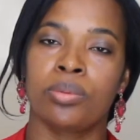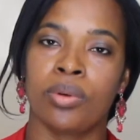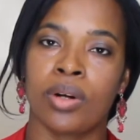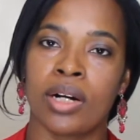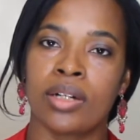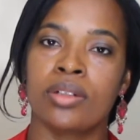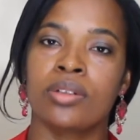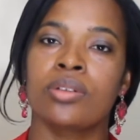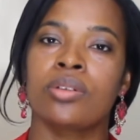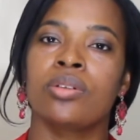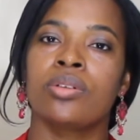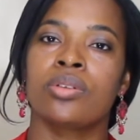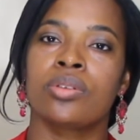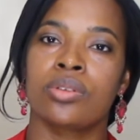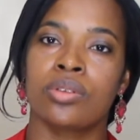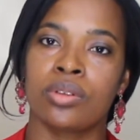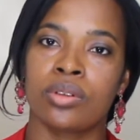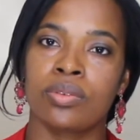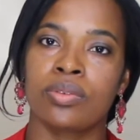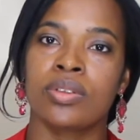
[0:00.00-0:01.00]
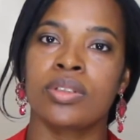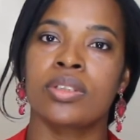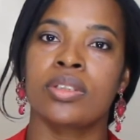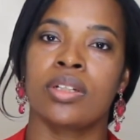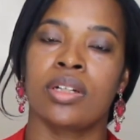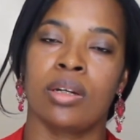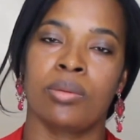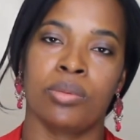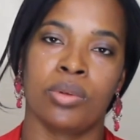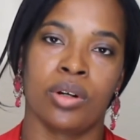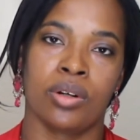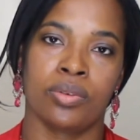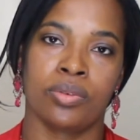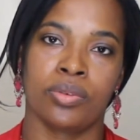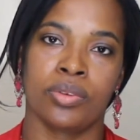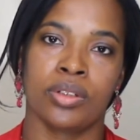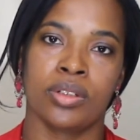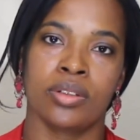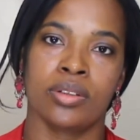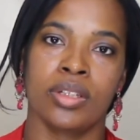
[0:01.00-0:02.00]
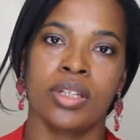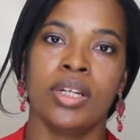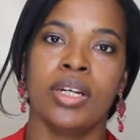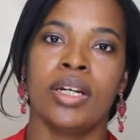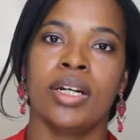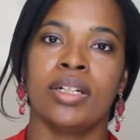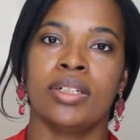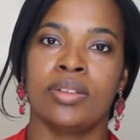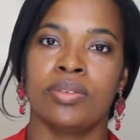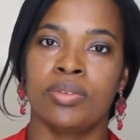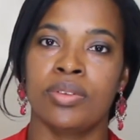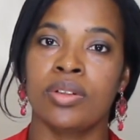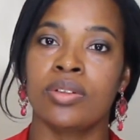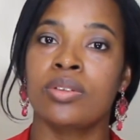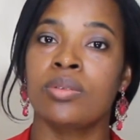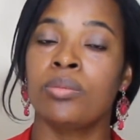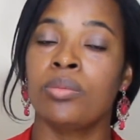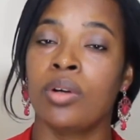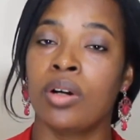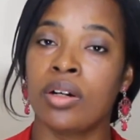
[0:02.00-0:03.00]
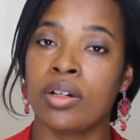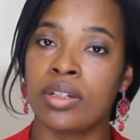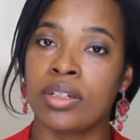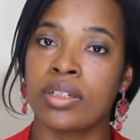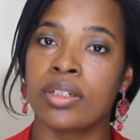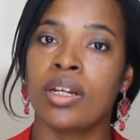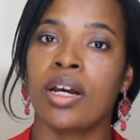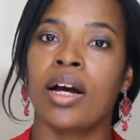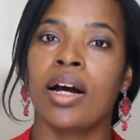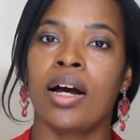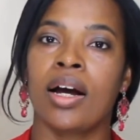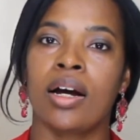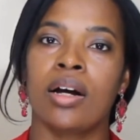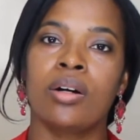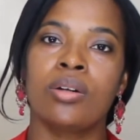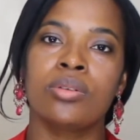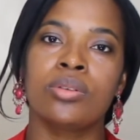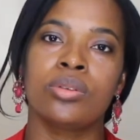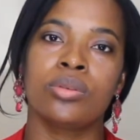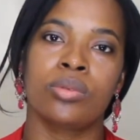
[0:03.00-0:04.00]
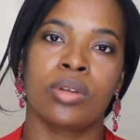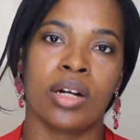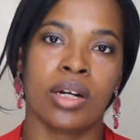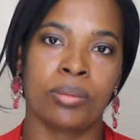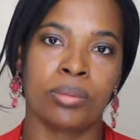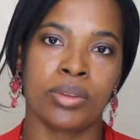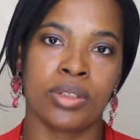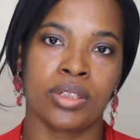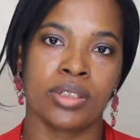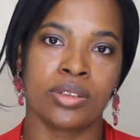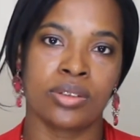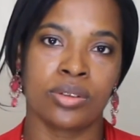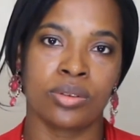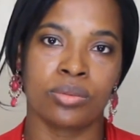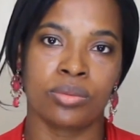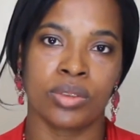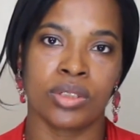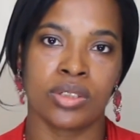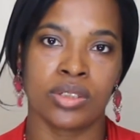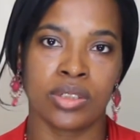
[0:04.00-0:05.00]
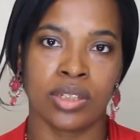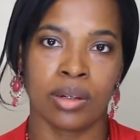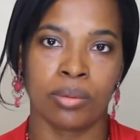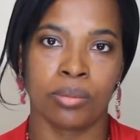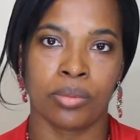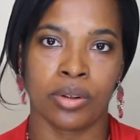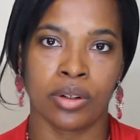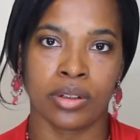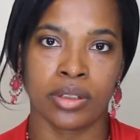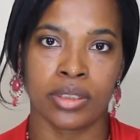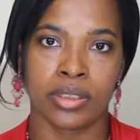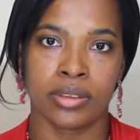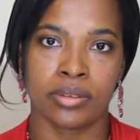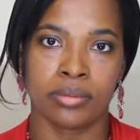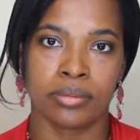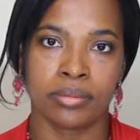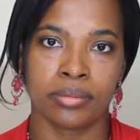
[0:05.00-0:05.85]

product or service that I'm offering? And if there's a market, how do I begin to reach that market?